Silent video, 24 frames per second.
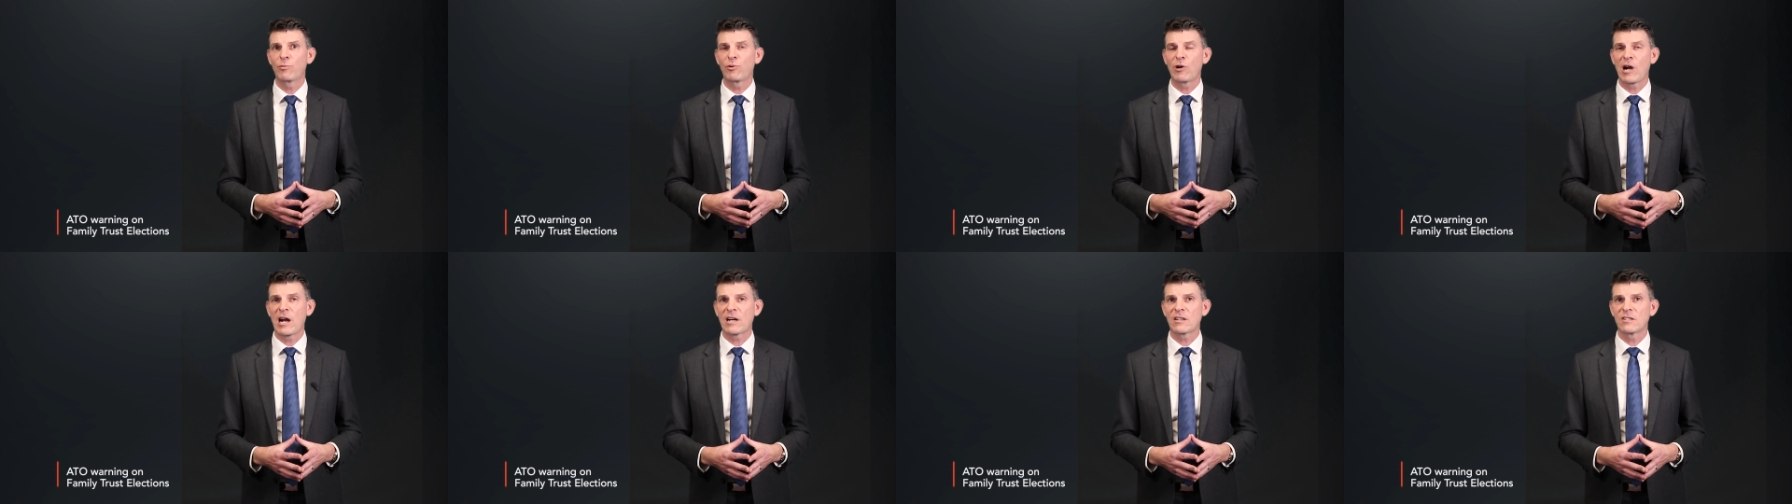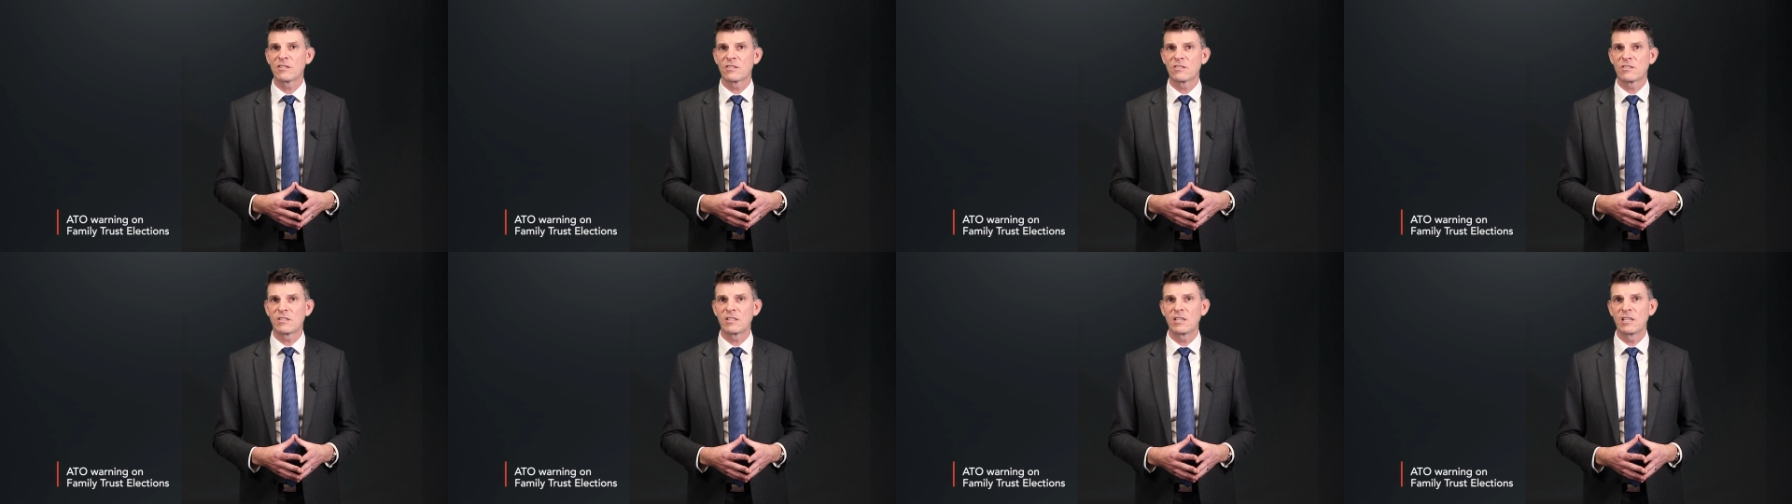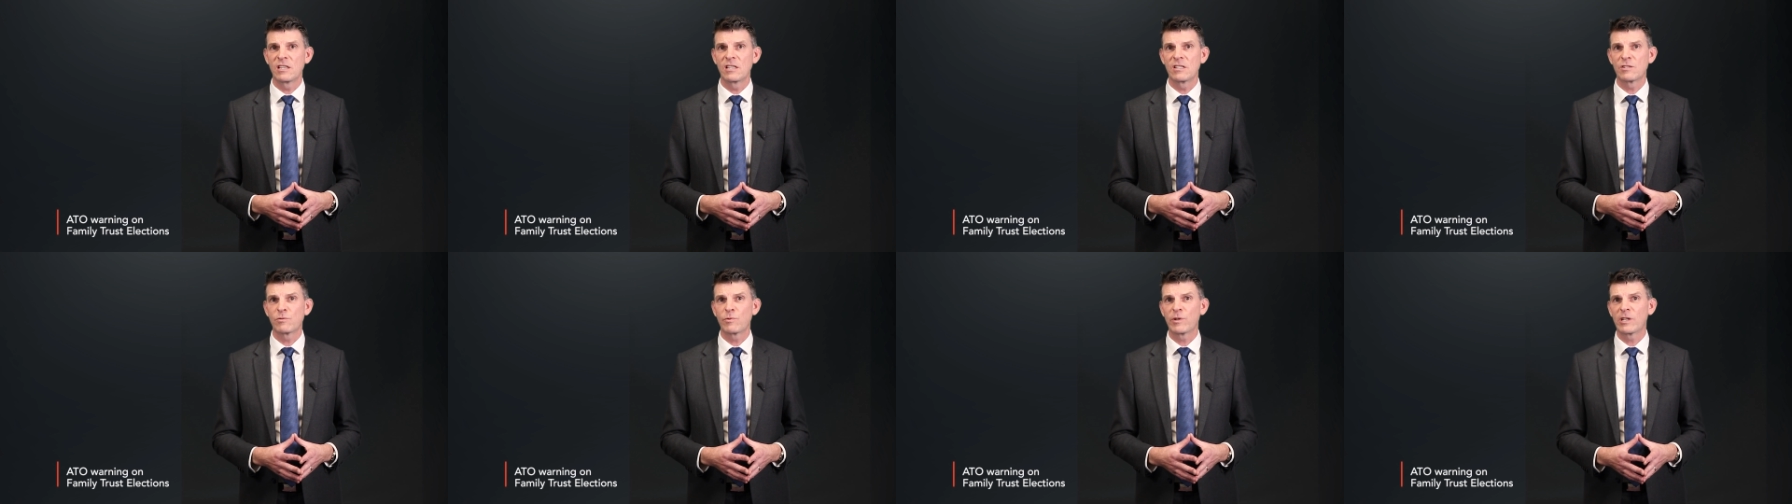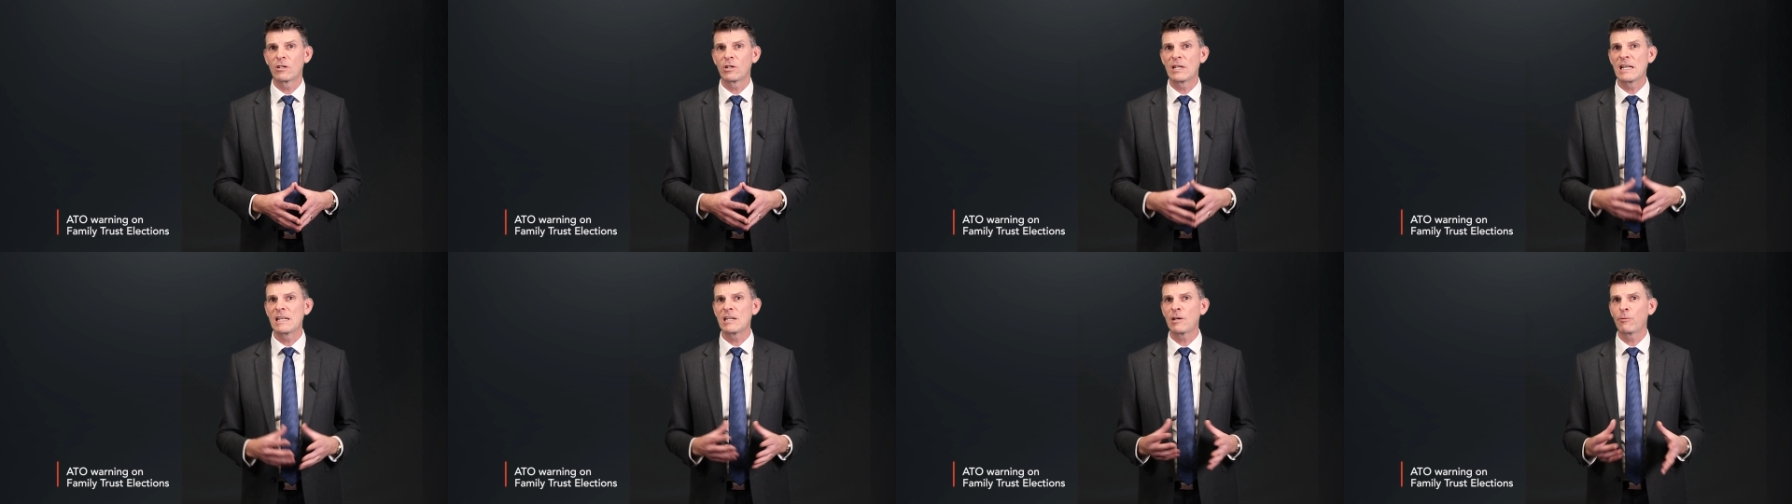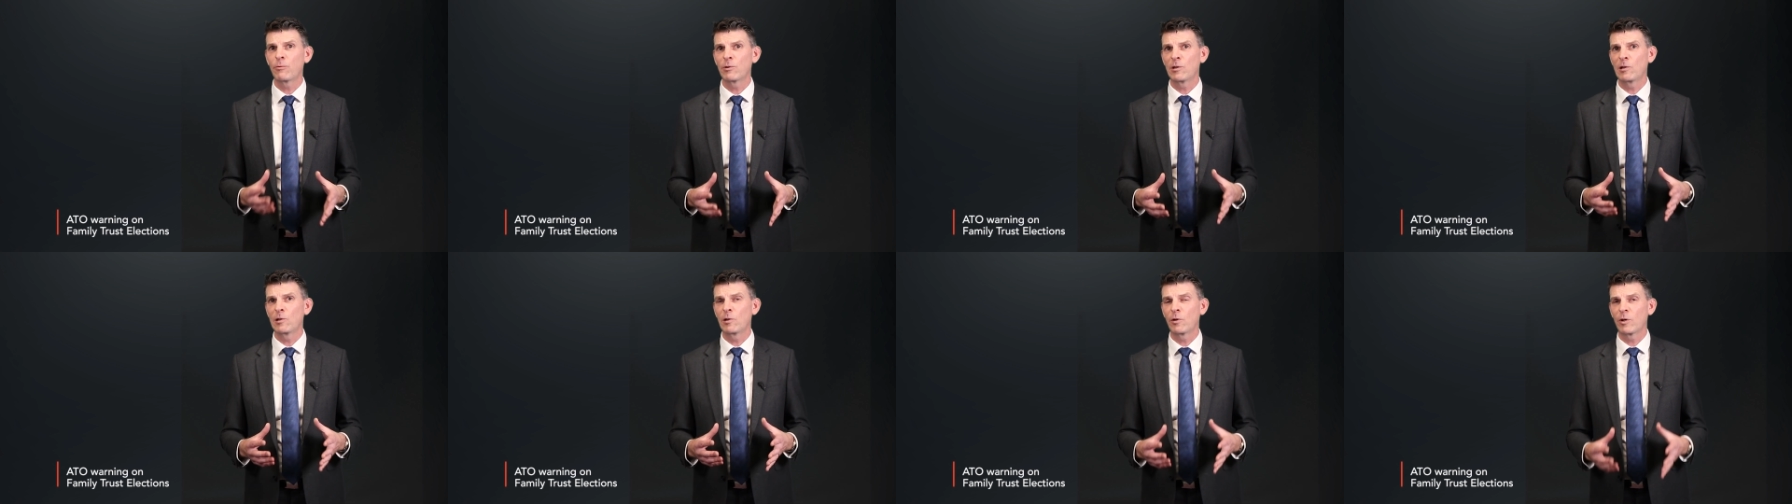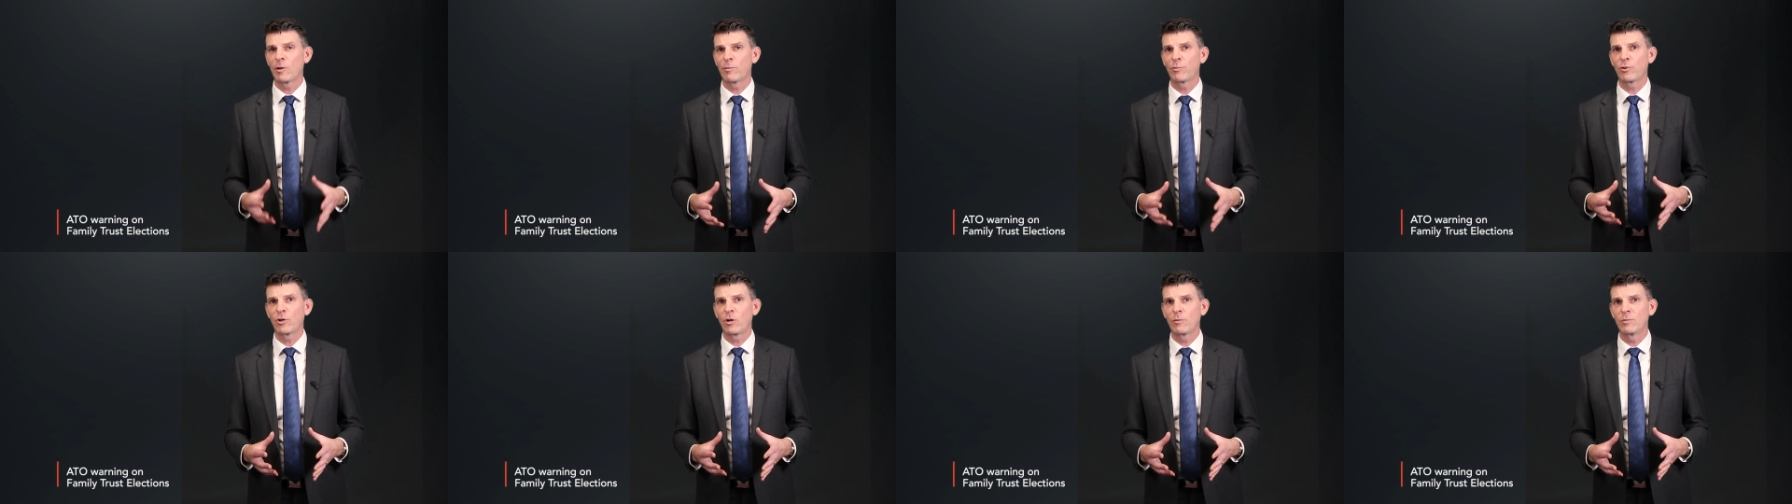practice is we can end up with a lot
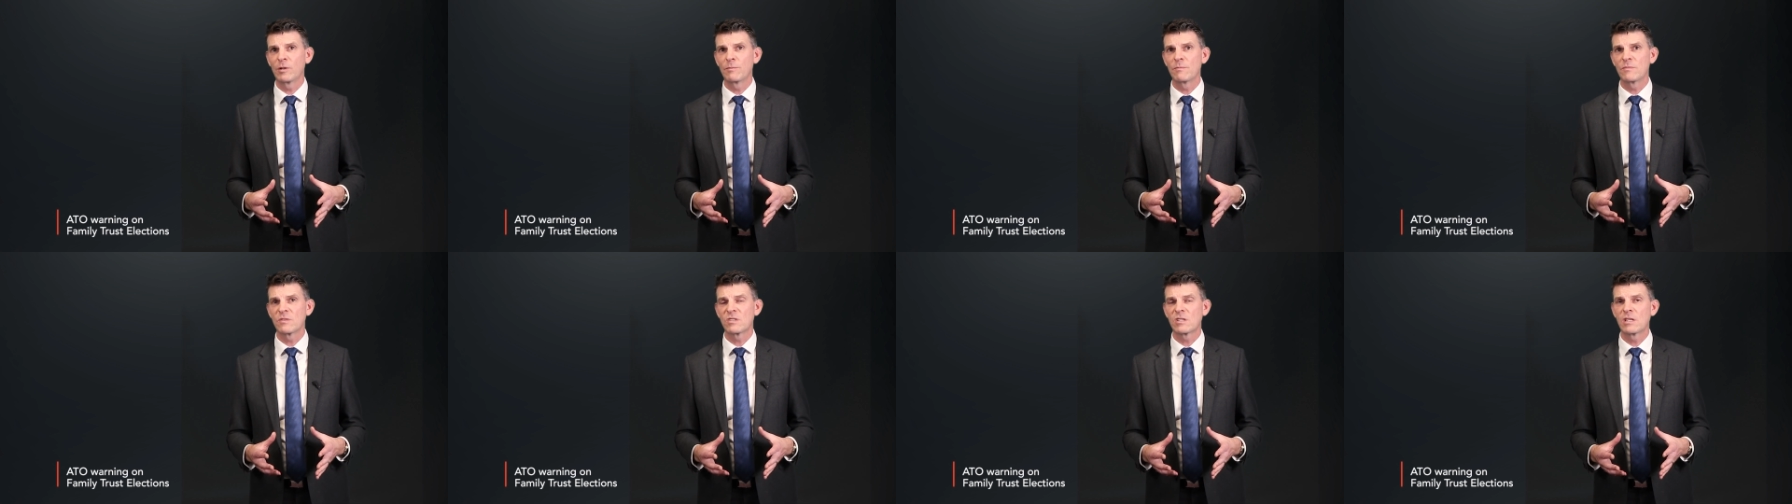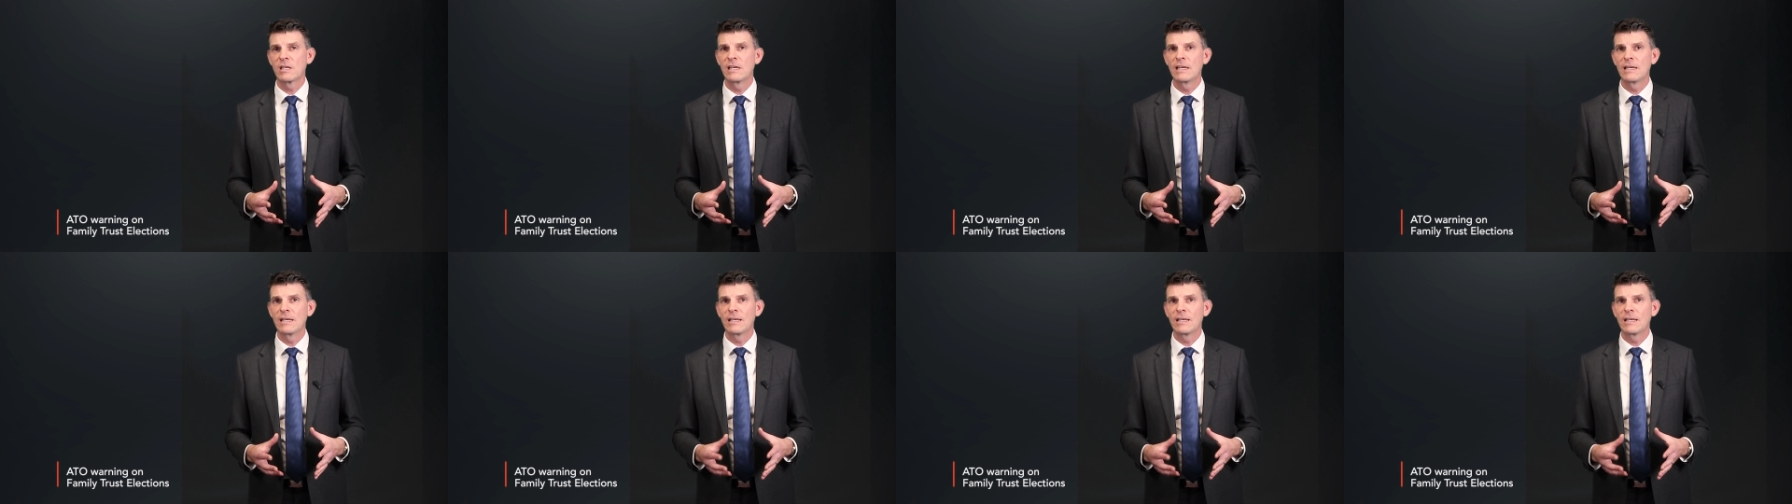of problems